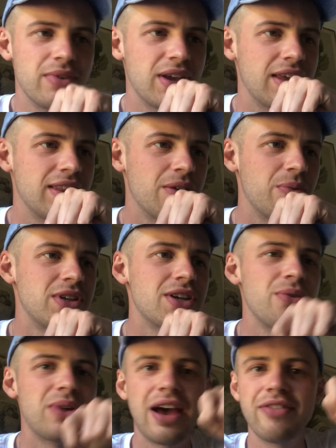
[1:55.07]
in that we
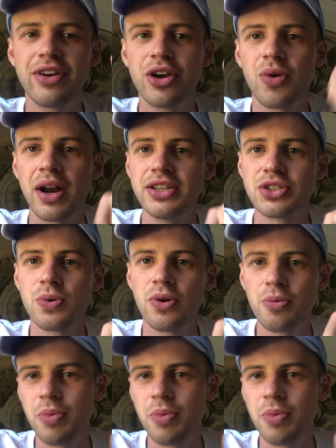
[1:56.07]
don't have a grey squirrel